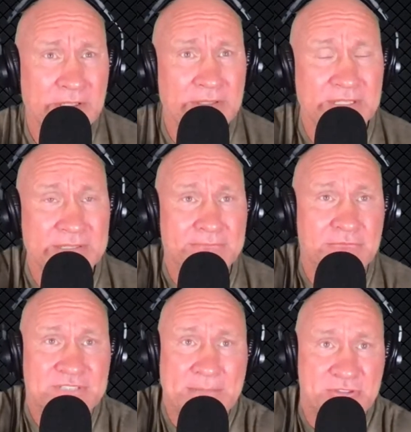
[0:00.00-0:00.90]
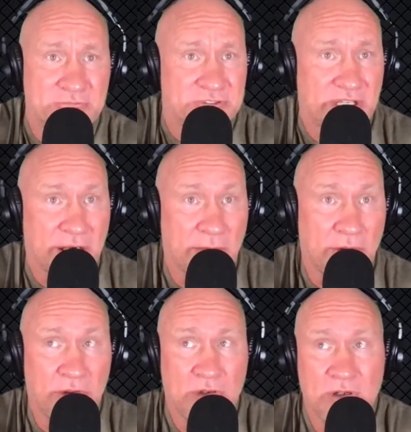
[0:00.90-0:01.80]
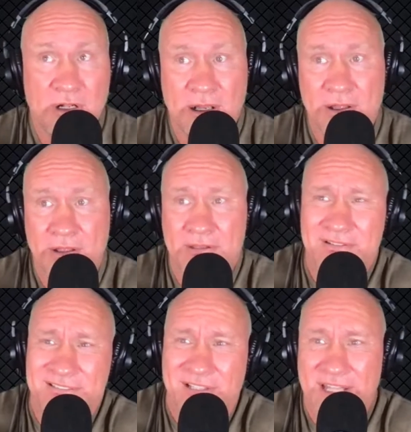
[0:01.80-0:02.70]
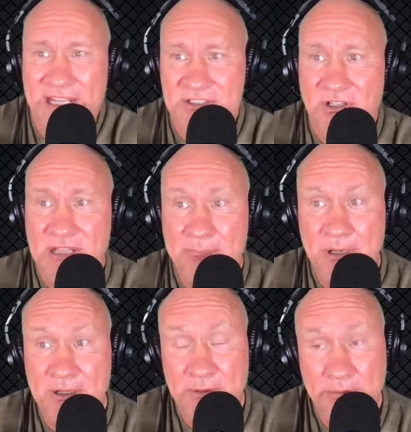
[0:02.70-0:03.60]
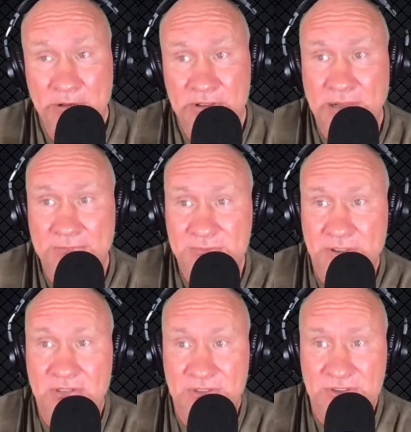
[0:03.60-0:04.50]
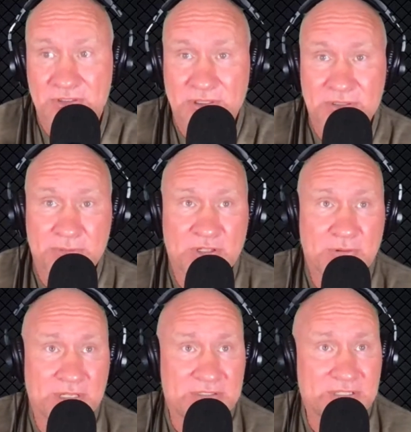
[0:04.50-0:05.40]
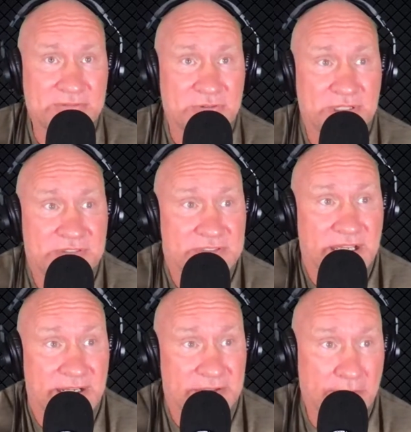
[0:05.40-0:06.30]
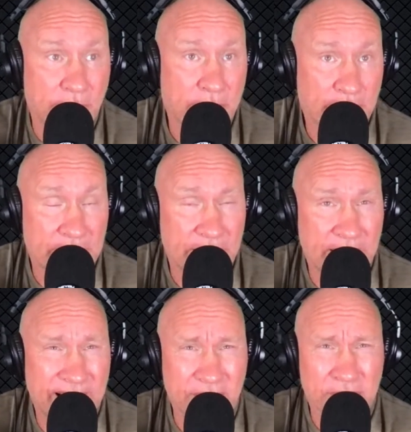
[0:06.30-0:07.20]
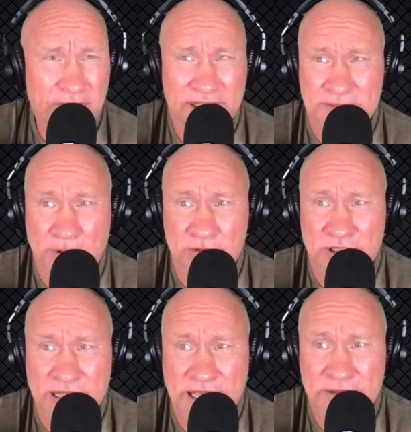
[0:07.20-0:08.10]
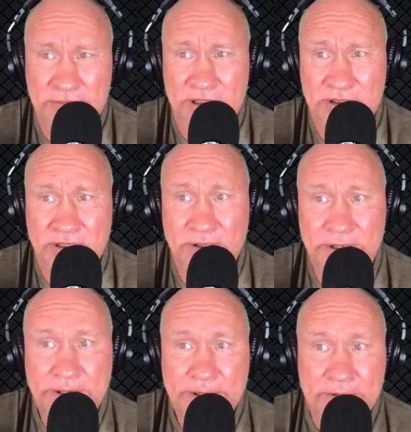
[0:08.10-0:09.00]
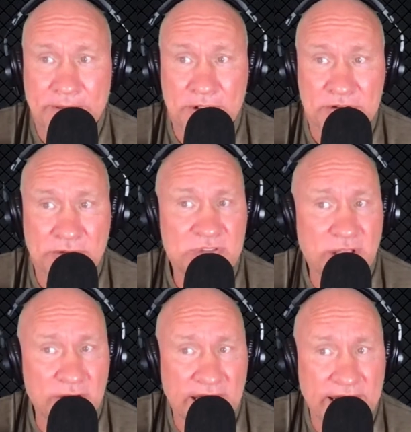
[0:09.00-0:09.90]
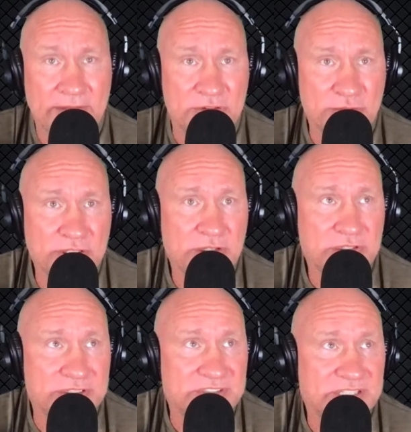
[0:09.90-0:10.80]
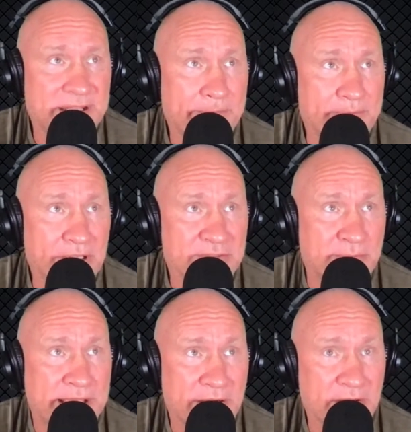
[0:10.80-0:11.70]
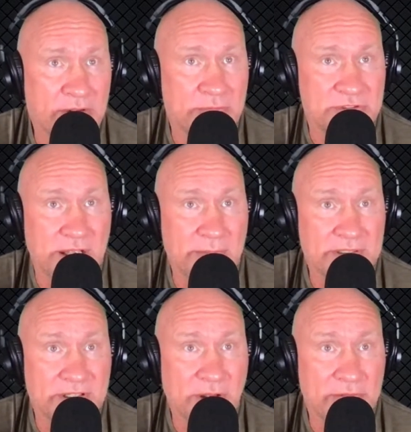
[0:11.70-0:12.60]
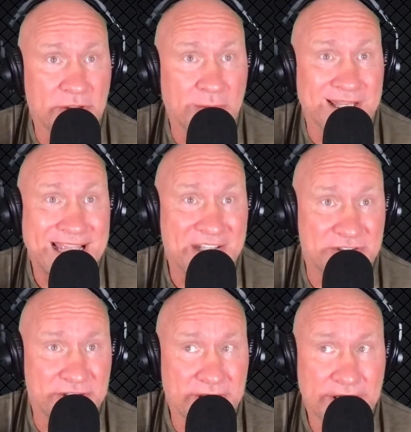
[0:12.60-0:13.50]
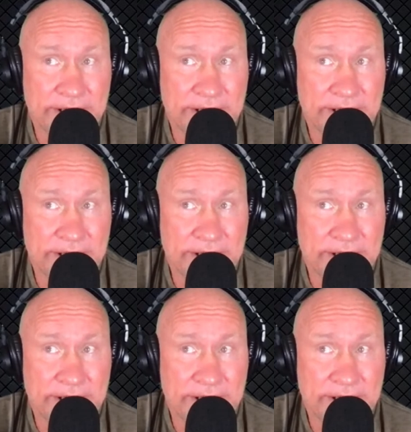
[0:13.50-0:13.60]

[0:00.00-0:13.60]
the reception was terrible and there's delays and all that. But apparently Tom Smith he's pretty good with that stuff, so he's got it to the point where I don't think it's posted yet, but. So it was really good to see him, much better than we saw him at the golf tournament last year.